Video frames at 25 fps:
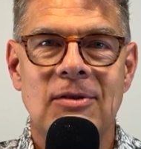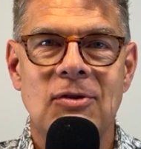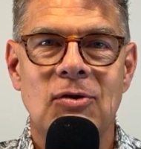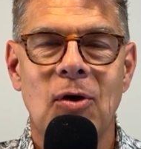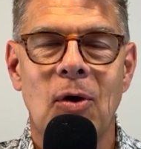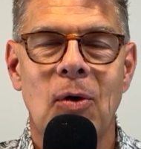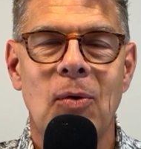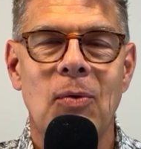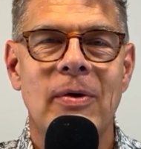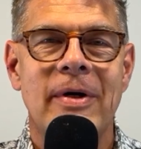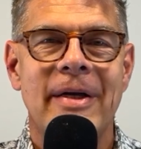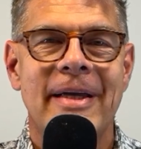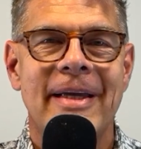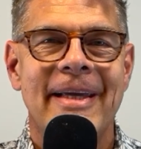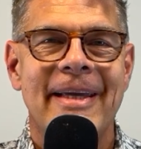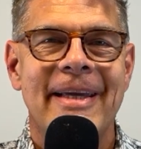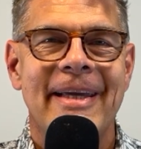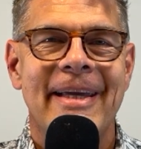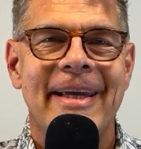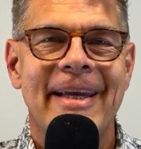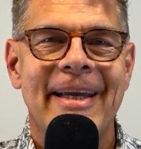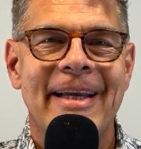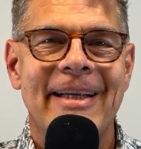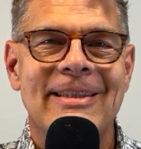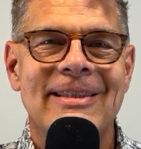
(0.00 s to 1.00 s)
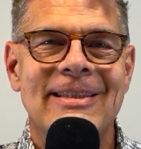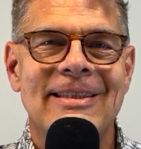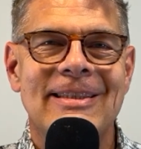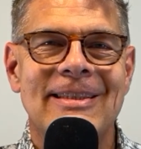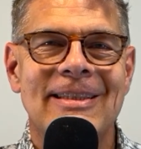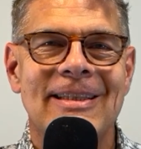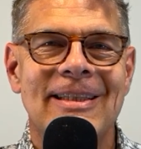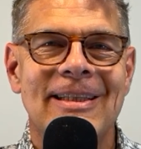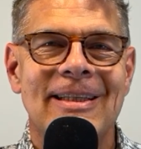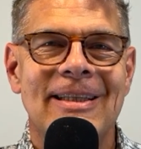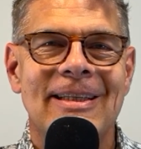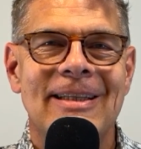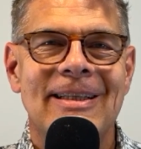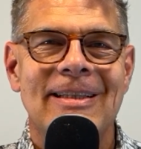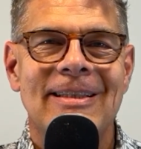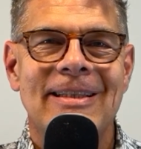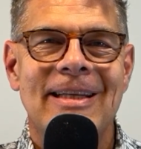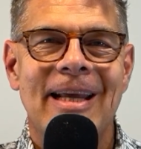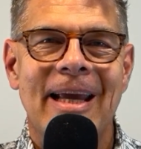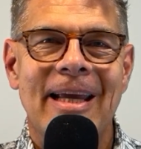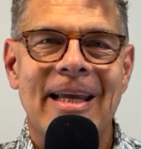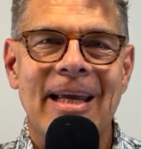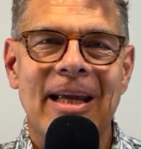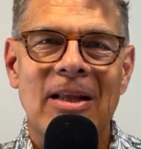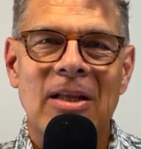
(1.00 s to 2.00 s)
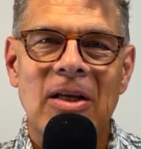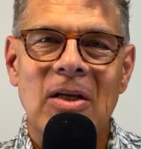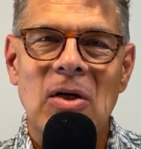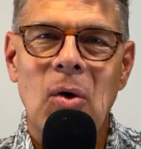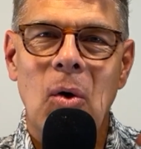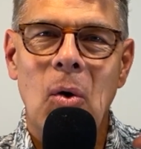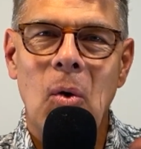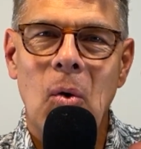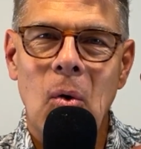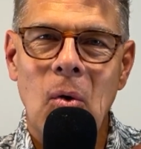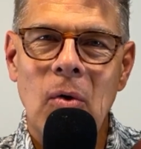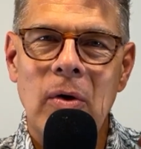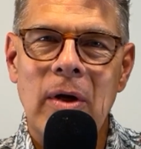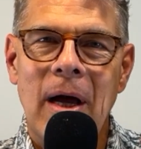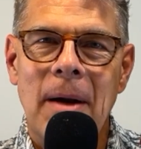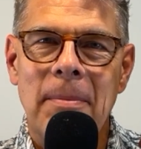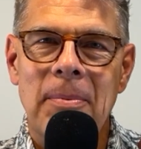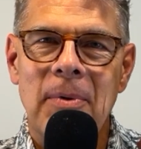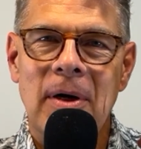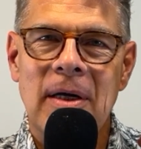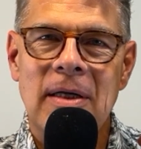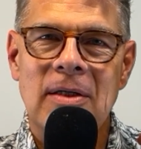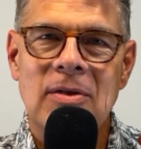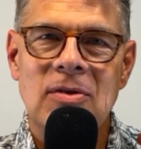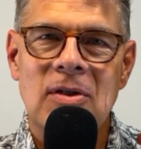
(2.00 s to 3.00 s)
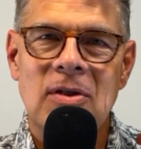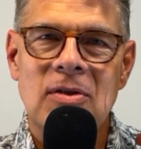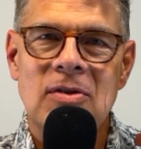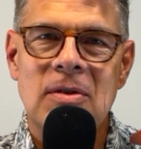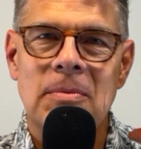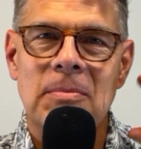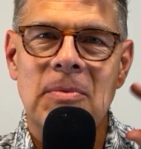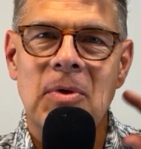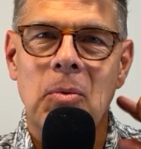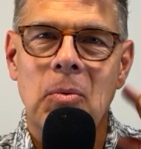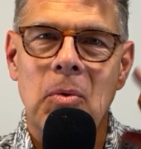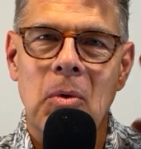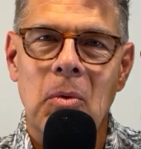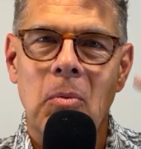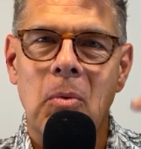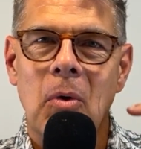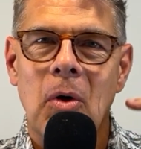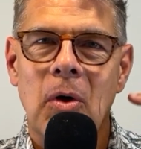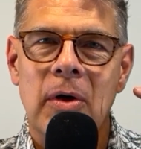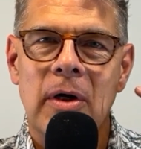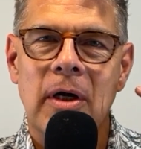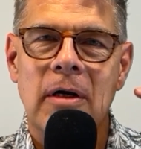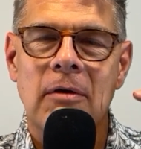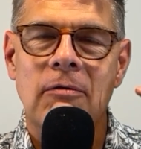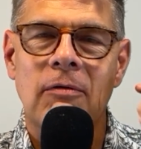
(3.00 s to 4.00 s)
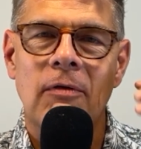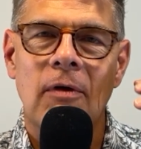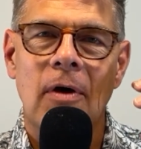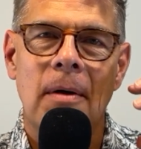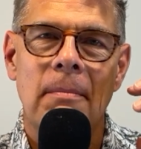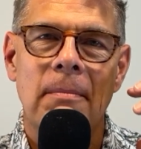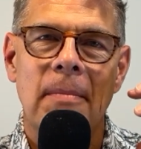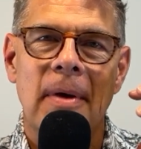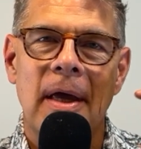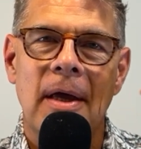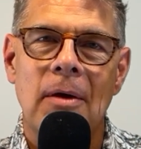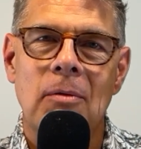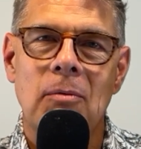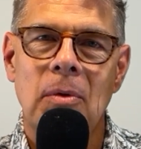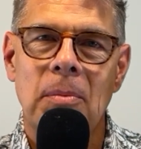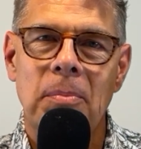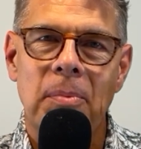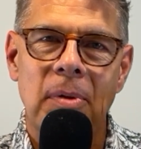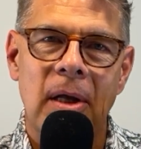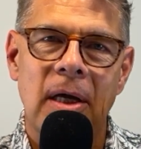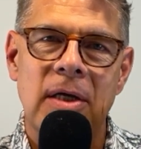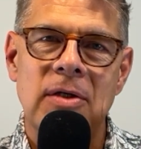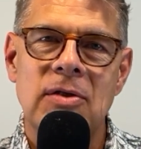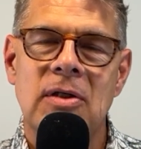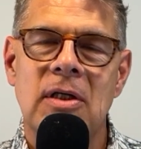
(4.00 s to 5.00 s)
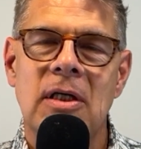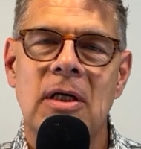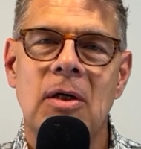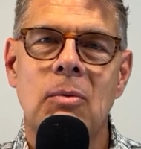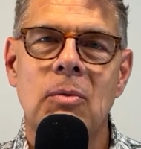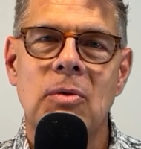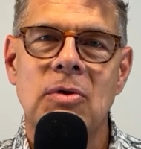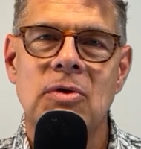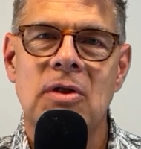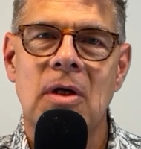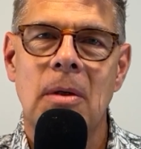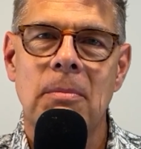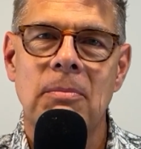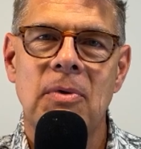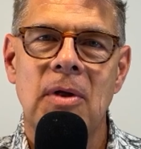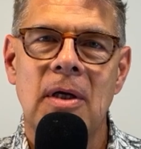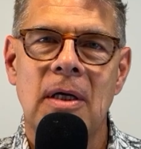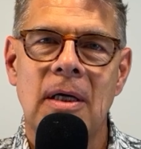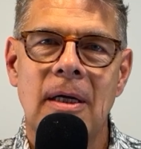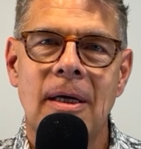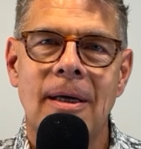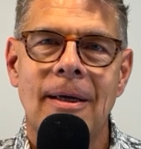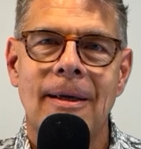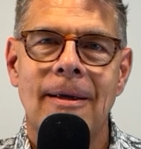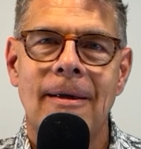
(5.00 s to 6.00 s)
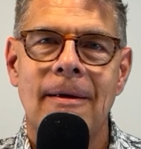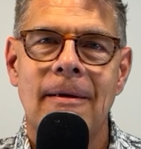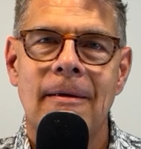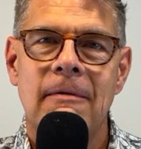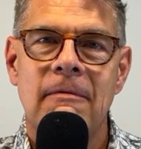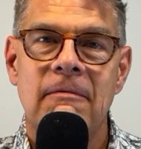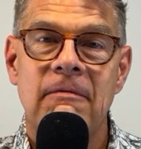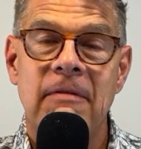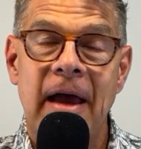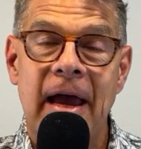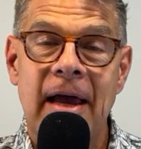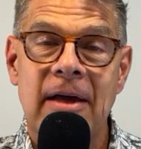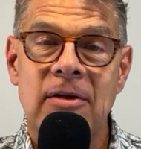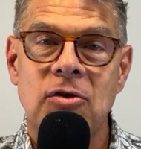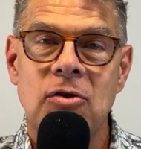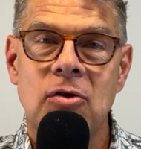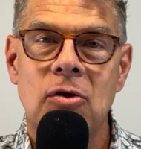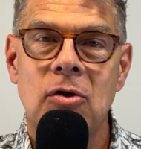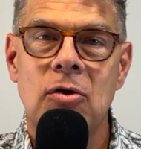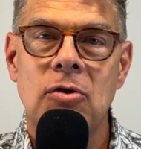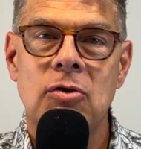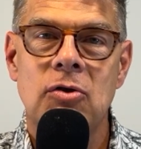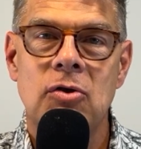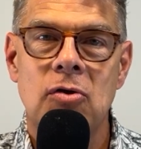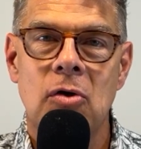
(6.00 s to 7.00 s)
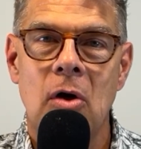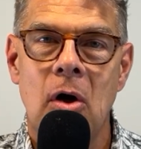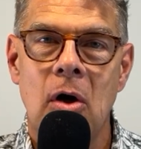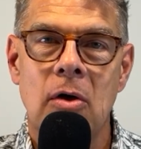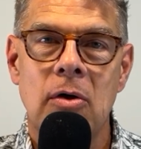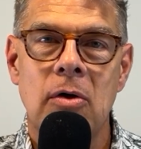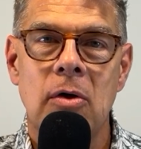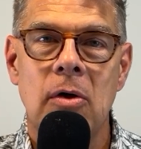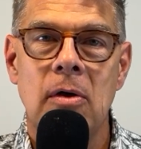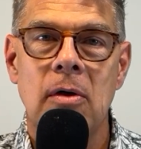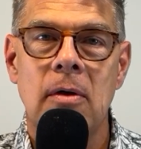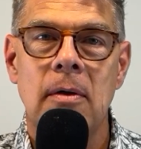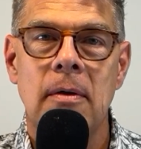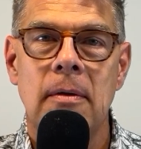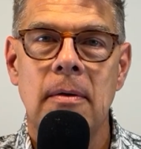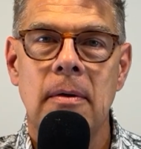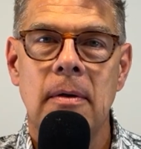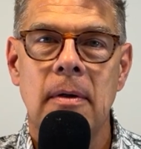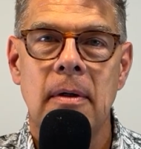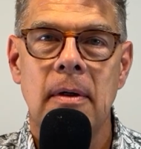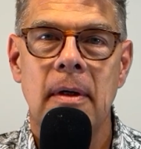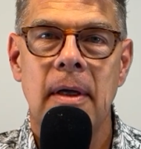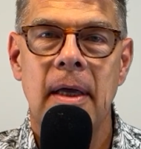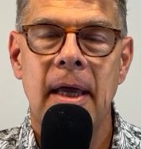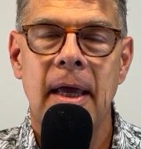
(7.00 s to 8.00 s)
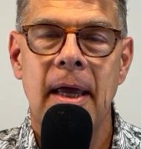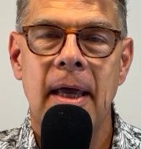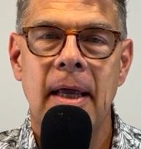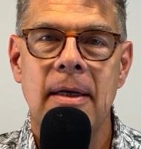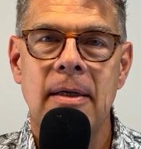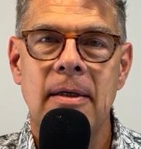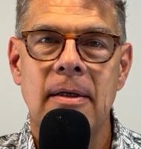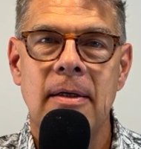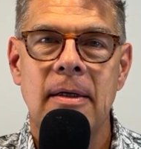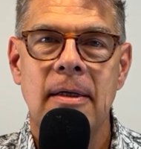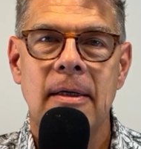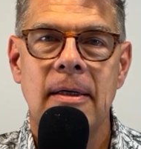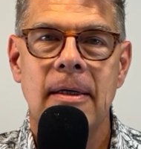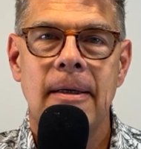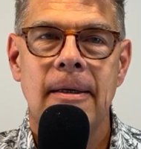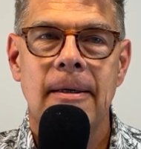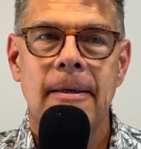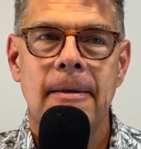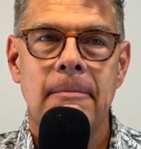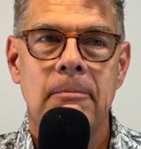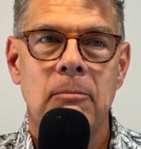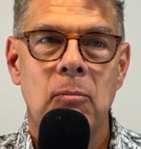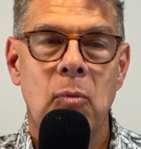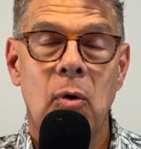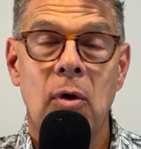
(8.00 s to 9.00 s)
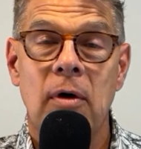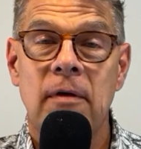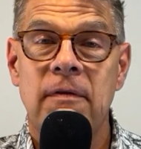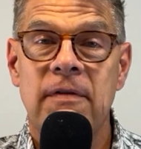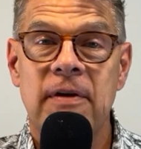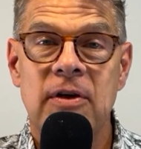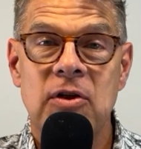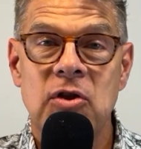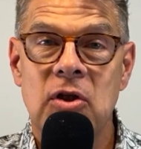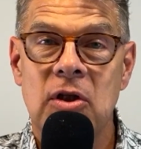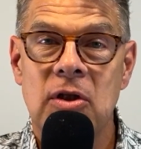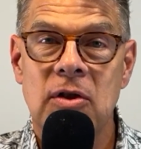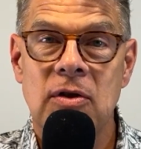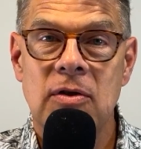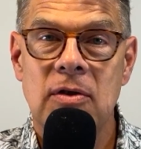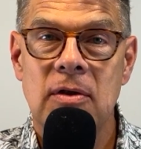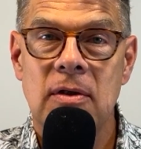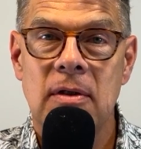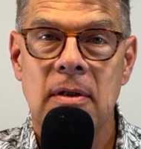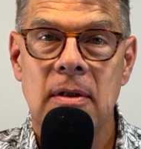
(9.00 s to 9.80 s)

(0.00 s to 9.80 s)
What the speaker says: So it's taking the old operating system that we're working from and replacing it with something faster, stronger, and more efficient,